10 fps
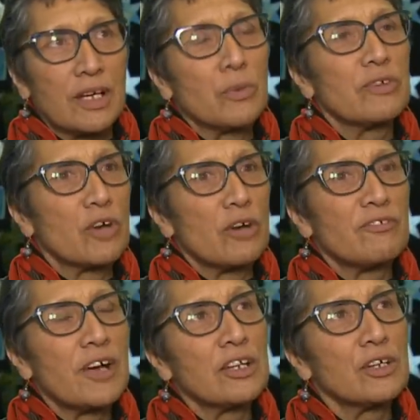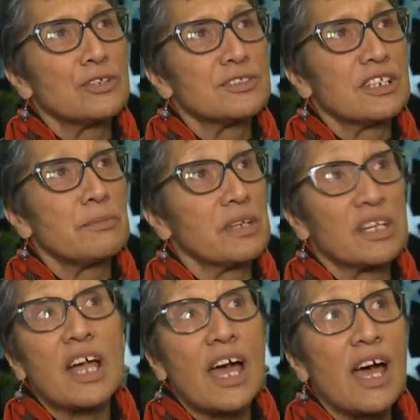We've got whānau who's sleeping
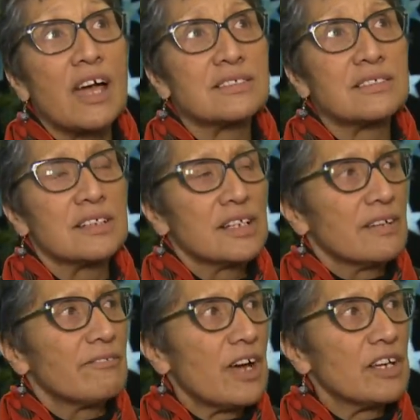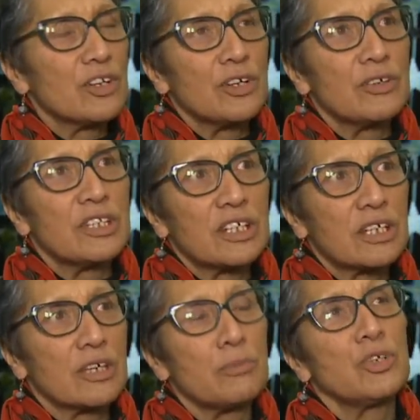in cars, whānau in the
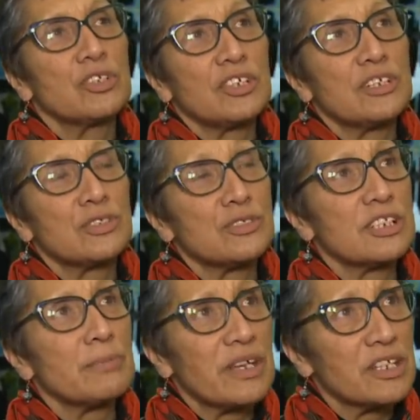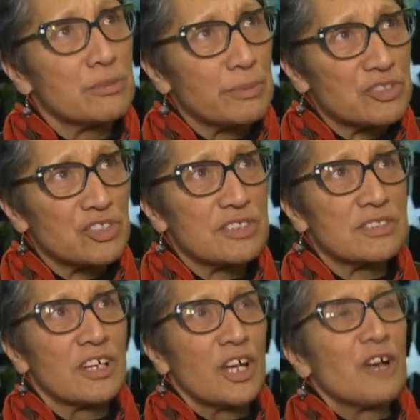communities who sleep under the bridges,